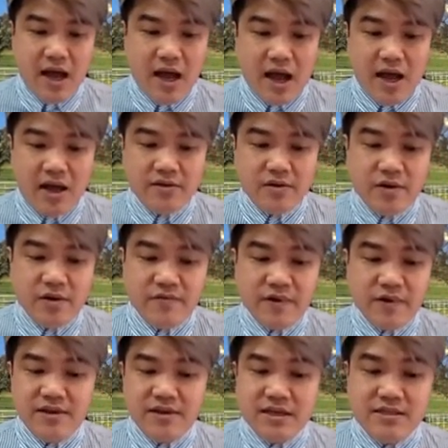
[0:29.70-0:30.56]
And do you
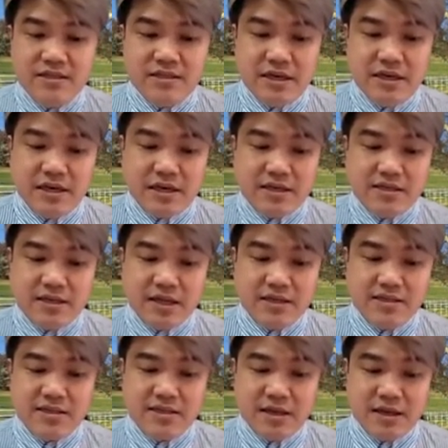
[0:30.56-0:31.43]
think this year
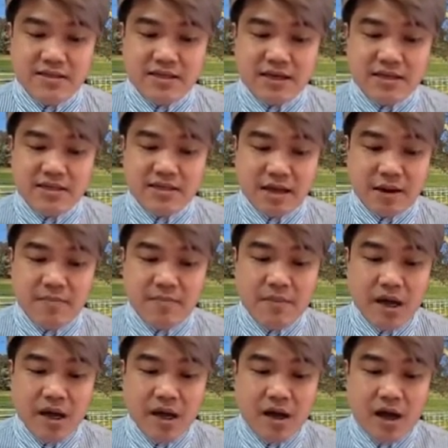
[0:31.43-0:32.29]
there's some
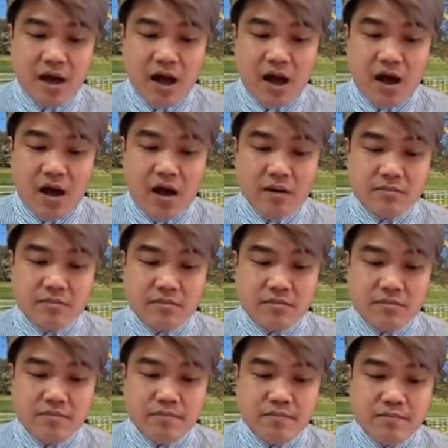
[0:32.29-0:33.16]

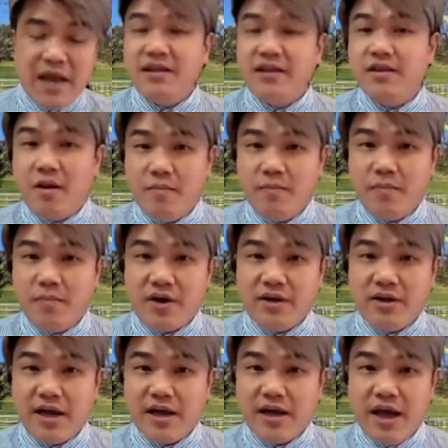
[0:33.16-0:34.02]
big number
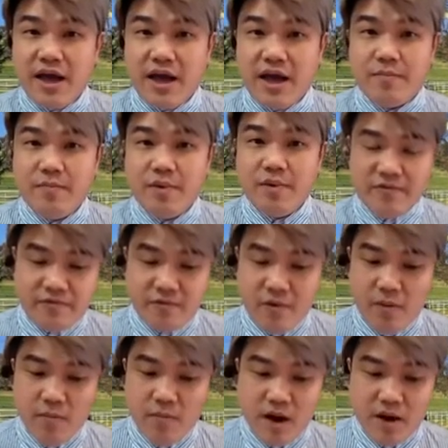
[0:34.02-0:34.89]
that can
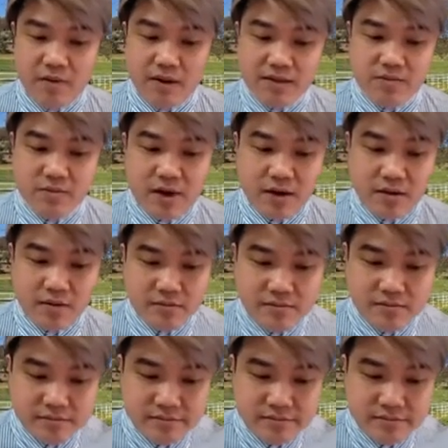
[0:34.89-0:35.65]
perform well as well?